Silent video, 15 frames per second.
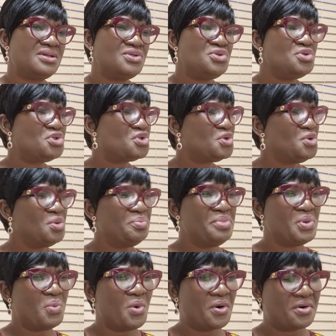You shouldn't
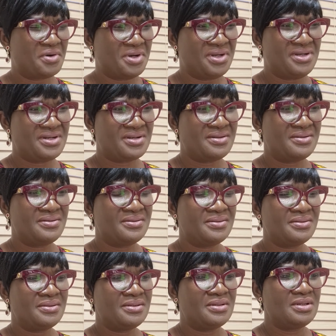be worried.
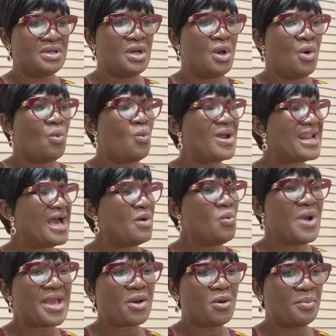When I
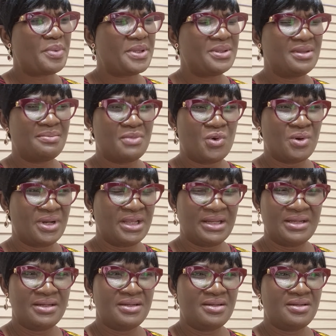wake up in the
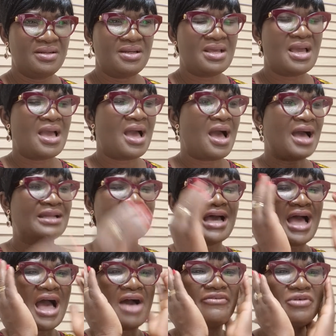morning and
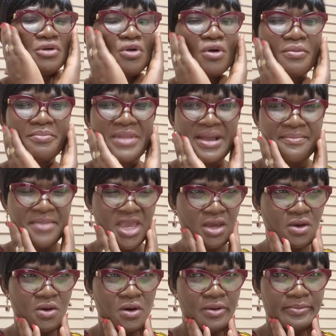I haven't got my
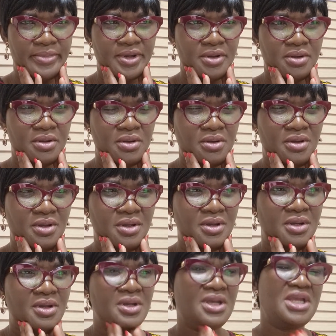makeup,
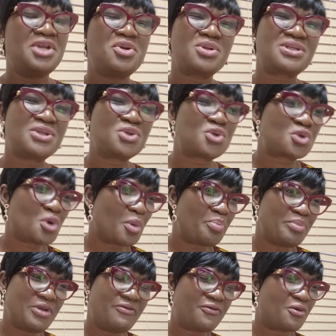it doesn't
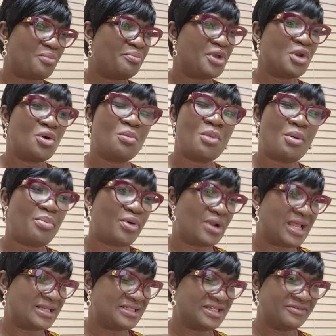stop me from being
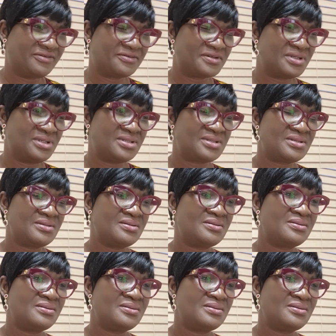Omobola Jeffries.